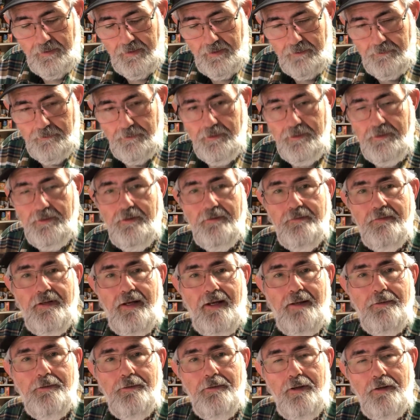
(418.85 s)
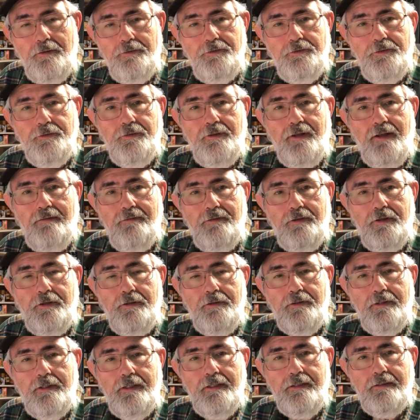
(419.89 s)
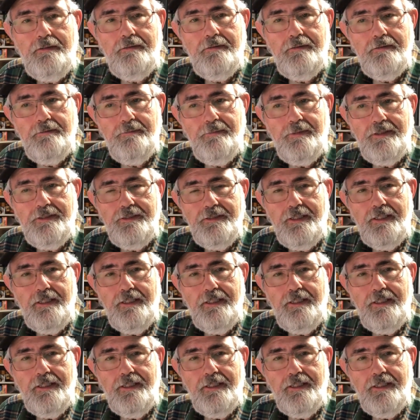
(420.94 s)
I really don't have time to go out and shoot that video again, as much as